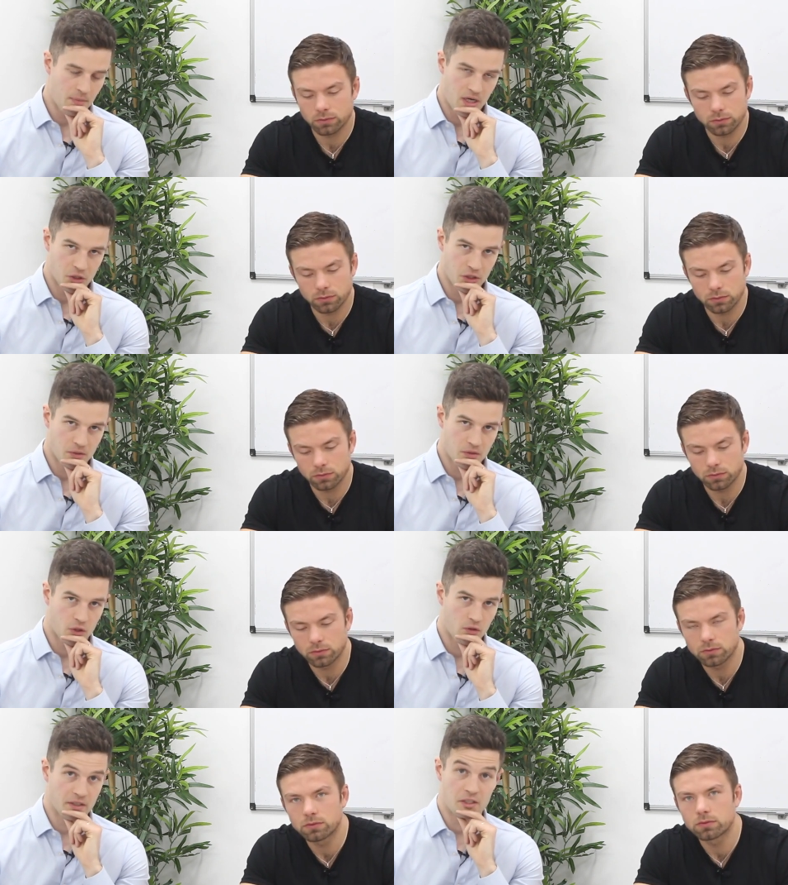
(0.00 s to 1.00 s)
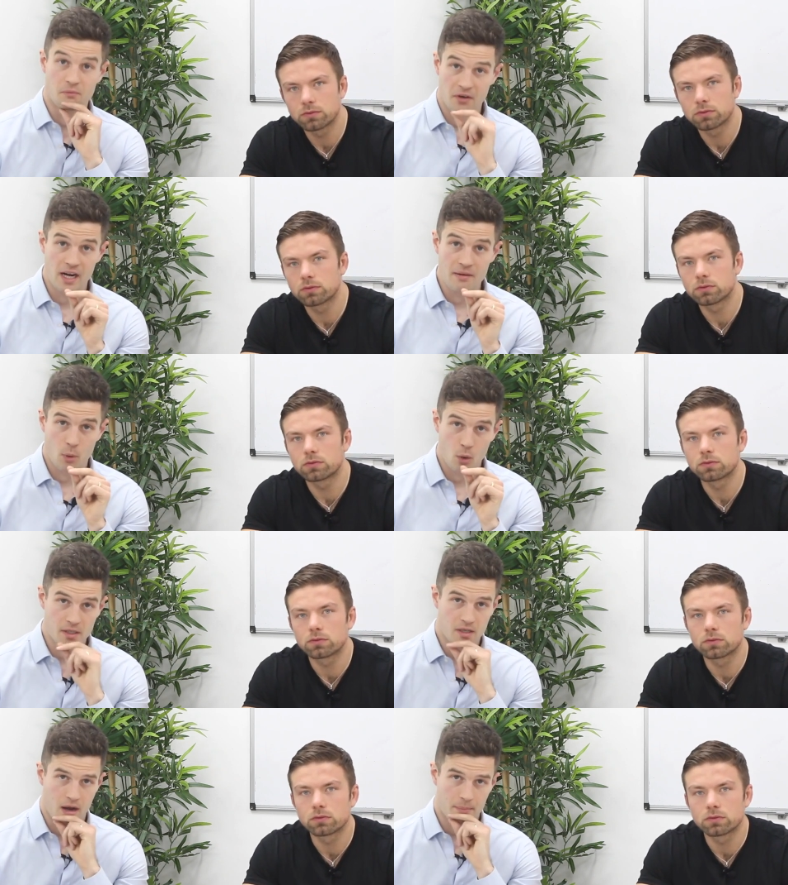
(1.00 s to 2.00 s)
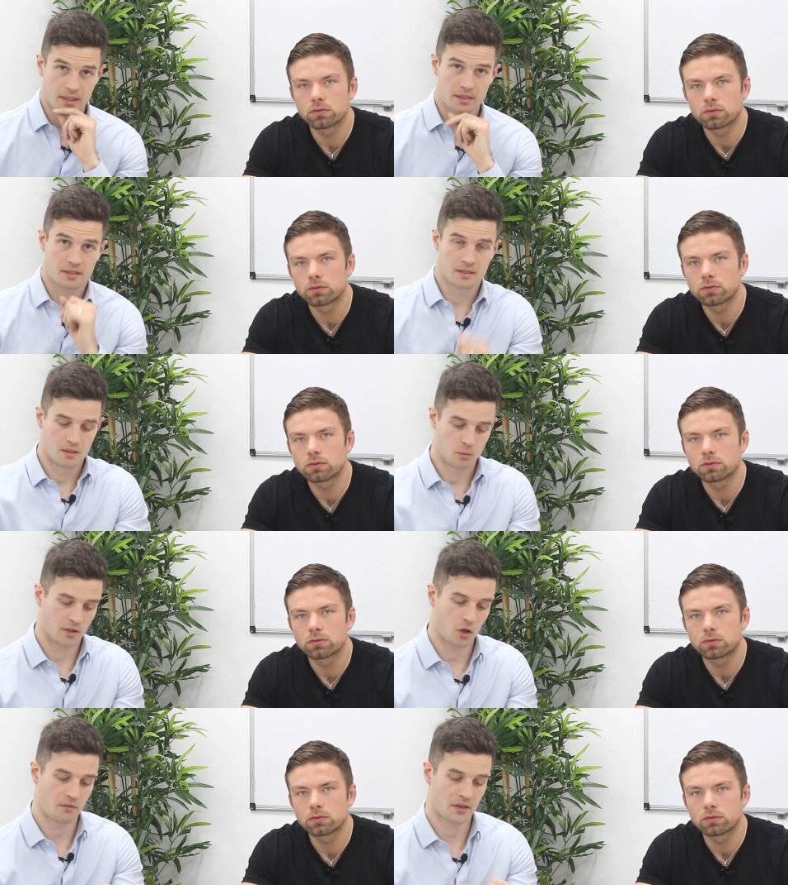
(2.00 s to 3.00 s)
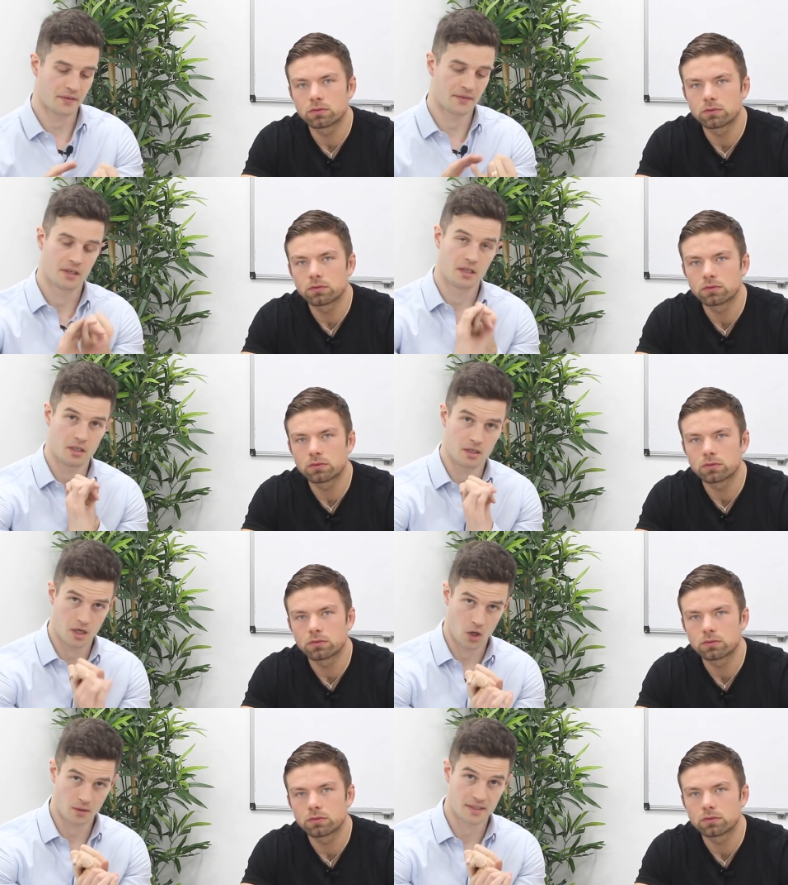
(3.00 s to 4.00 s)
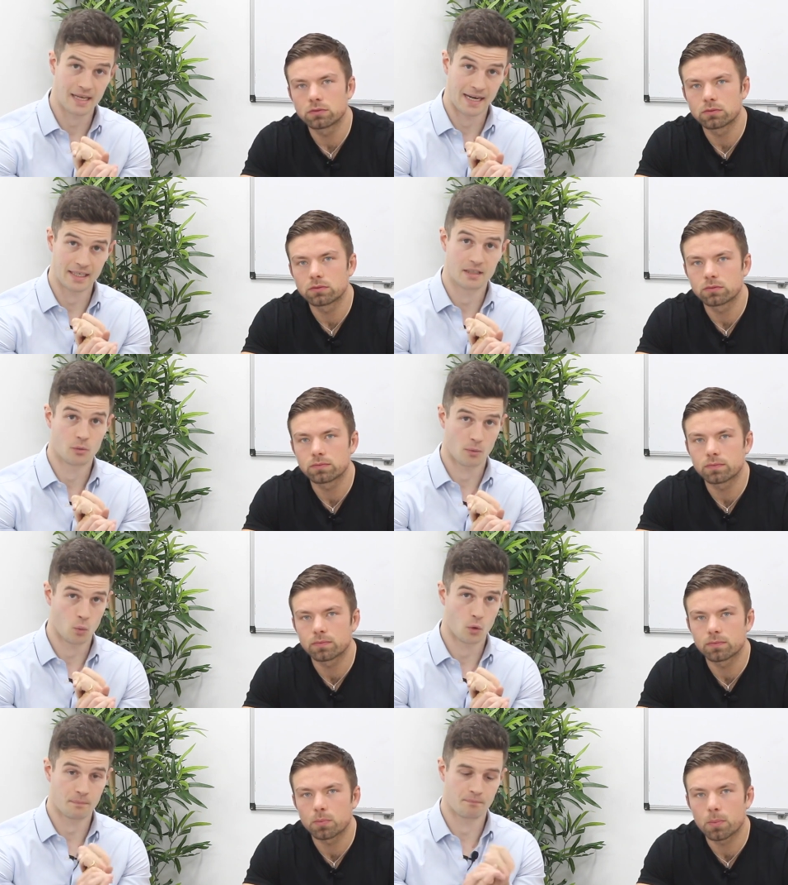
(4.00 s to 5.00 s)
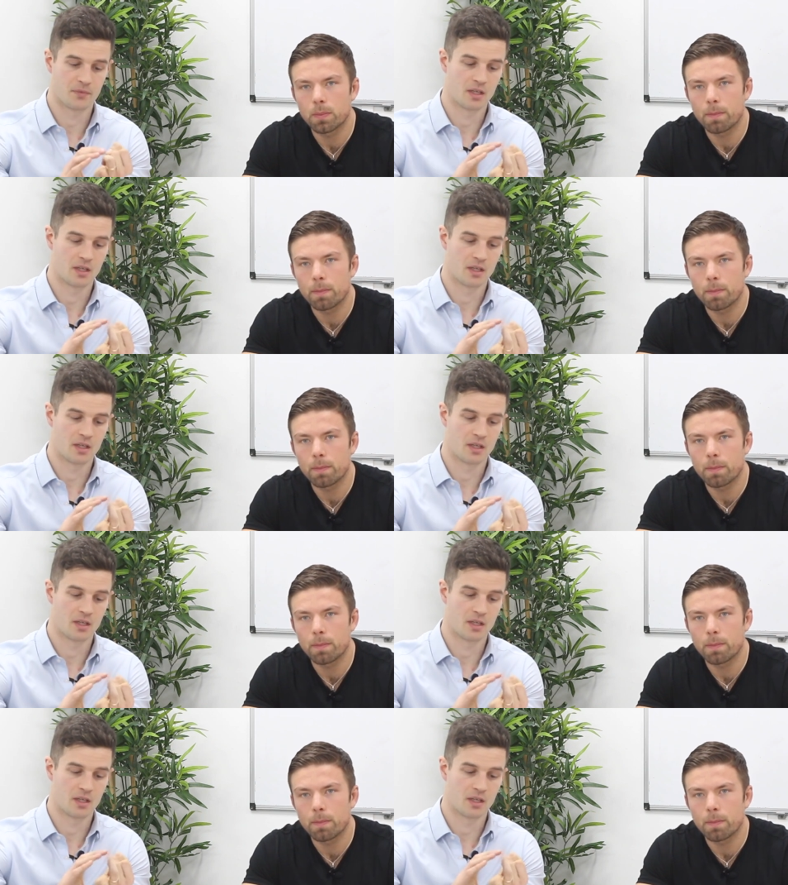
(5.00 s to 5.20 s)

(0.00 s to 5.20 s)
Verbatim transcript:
Speaker 1: modules covering some very important topics. We covered goal setting, number one.